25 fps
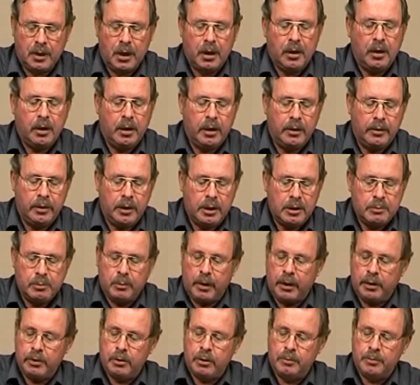and these
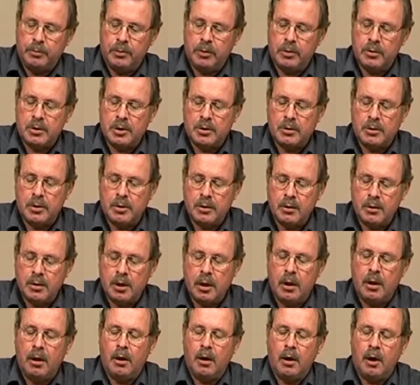microprocessors
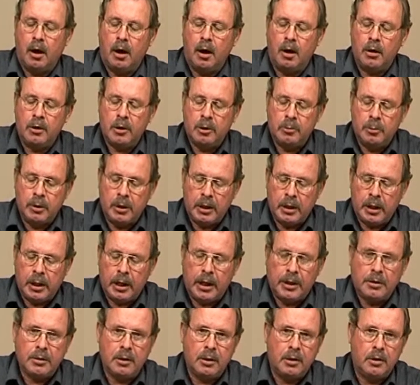are
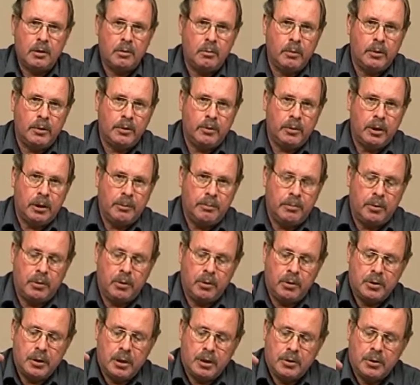communicating with the
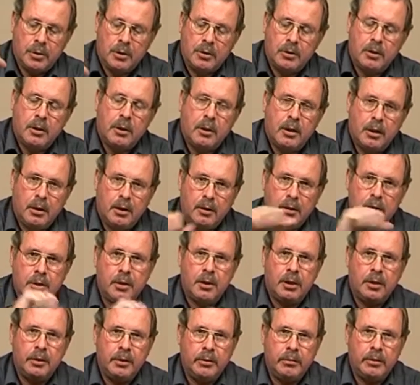processors
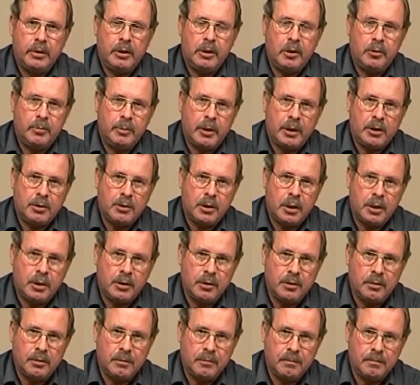inside the radio base
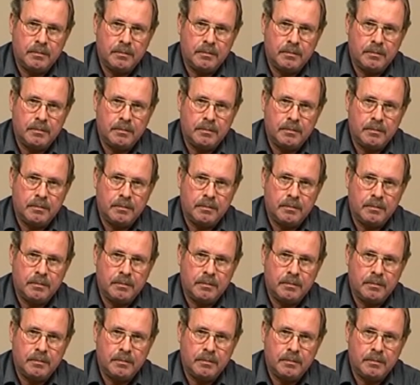station.